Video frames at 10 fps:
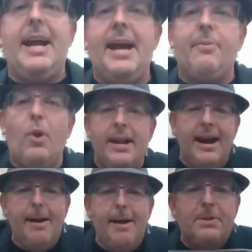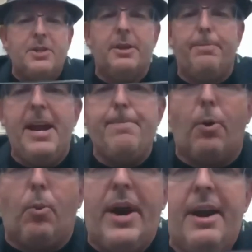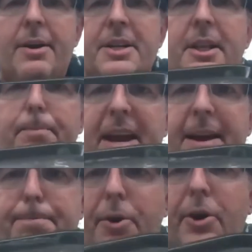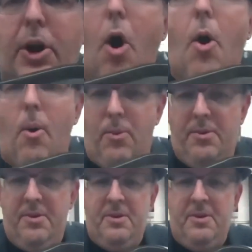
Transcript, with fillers: And what happened to the paper? Where did the paper go?